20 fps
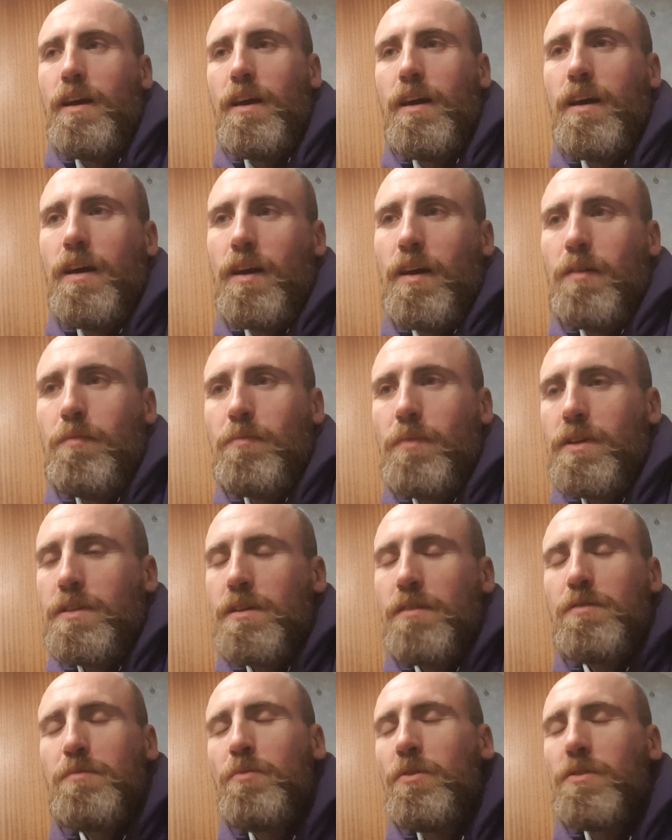Because
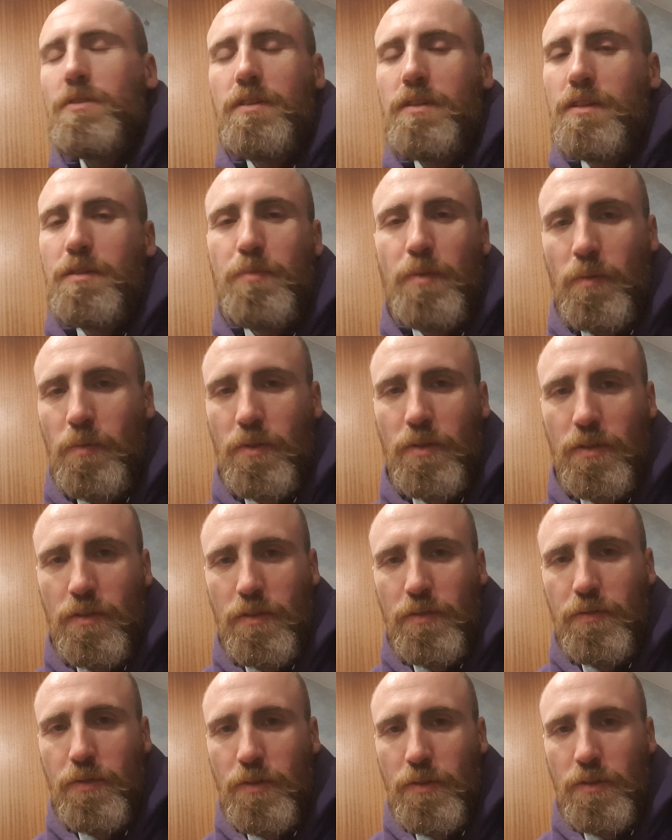I've spoke to these people on
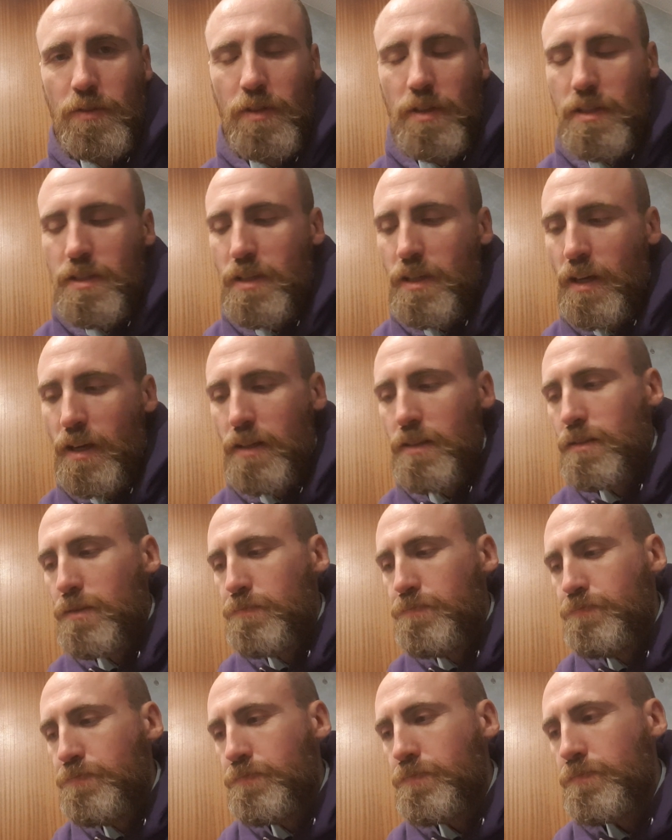the phone, these guys,
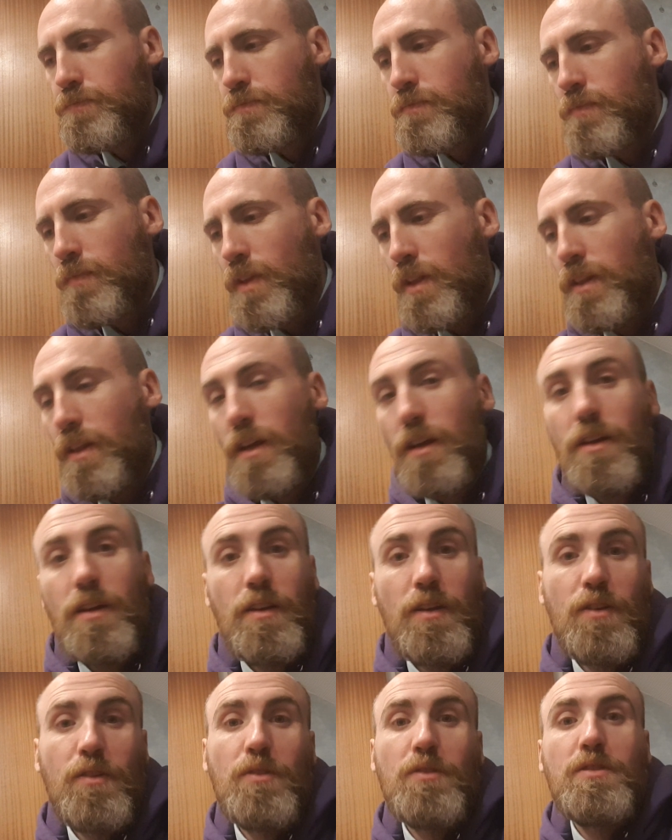they're going
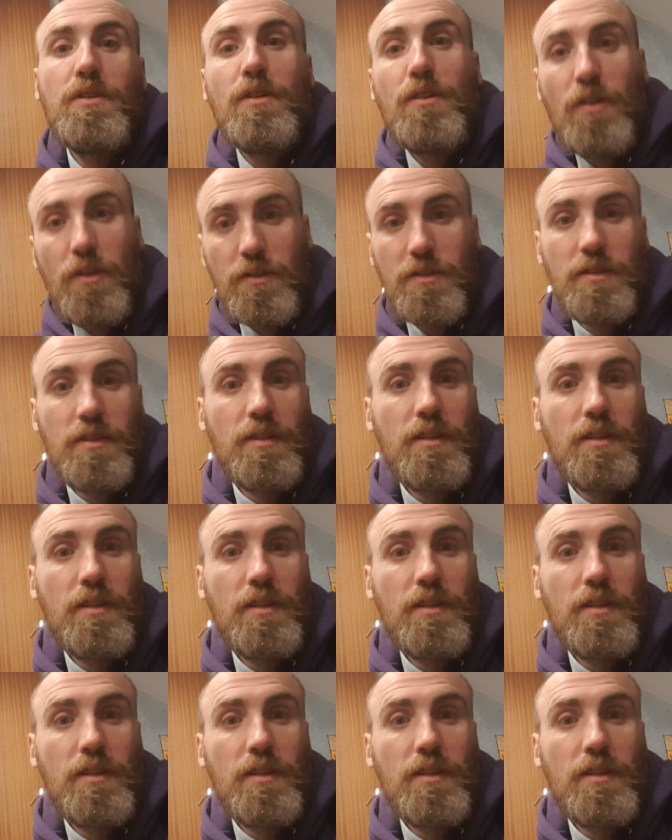to go to Costa